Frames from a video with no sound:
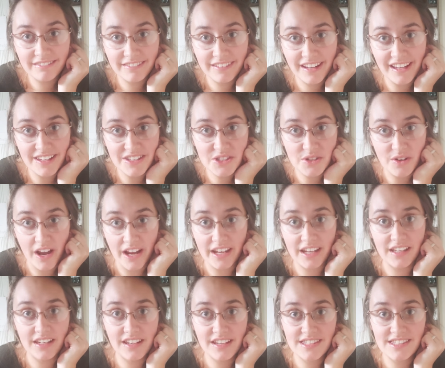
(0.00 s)
Okay, so I
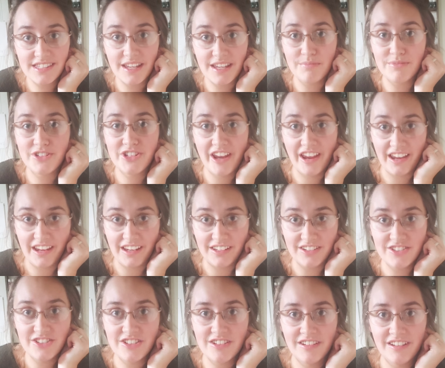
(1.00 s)
can accept
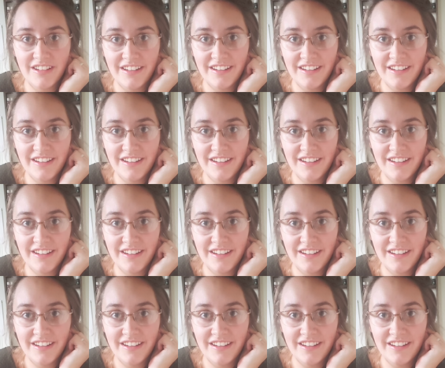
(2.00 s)
change.